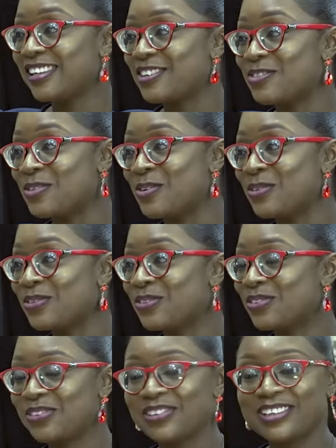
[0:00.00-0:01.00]
you know.
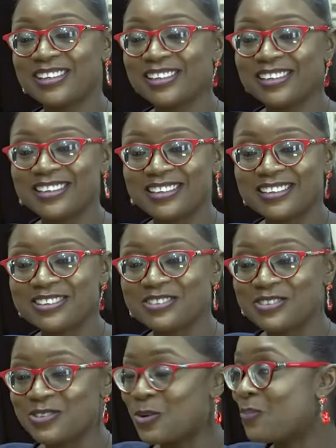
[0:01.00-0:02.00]

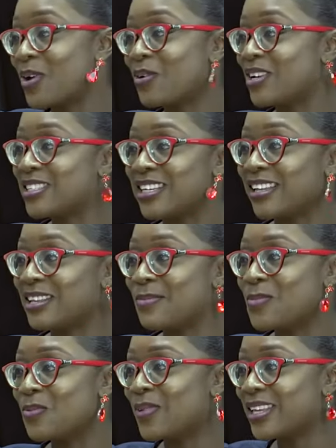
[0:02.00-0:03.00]
No parents at that
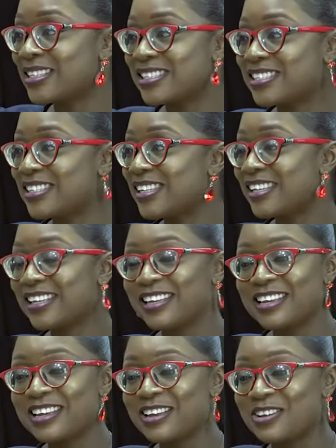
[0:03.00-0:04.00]
moment.
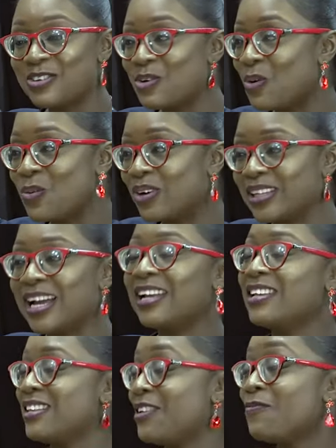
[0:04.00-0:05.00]
No one. I
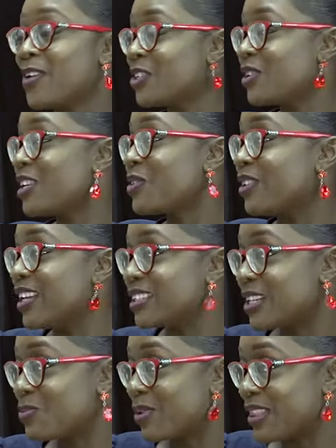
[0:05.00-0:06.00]
eventually
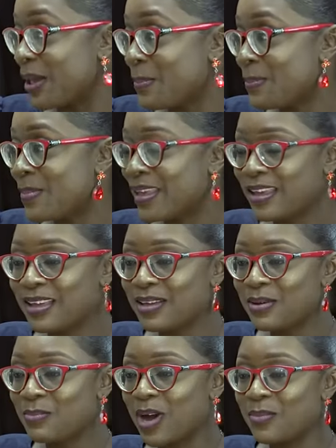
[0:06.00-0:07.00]
connected with them,
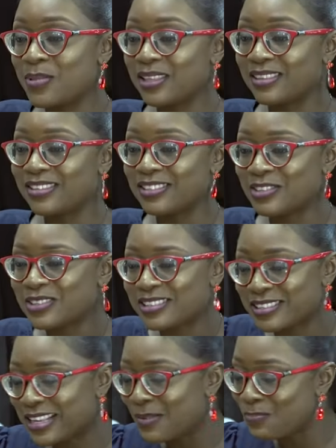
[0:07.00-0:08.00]
but I mean, just
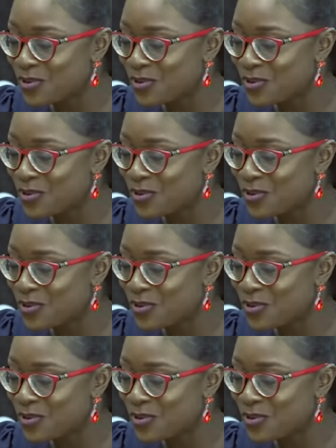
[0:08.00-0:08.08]
that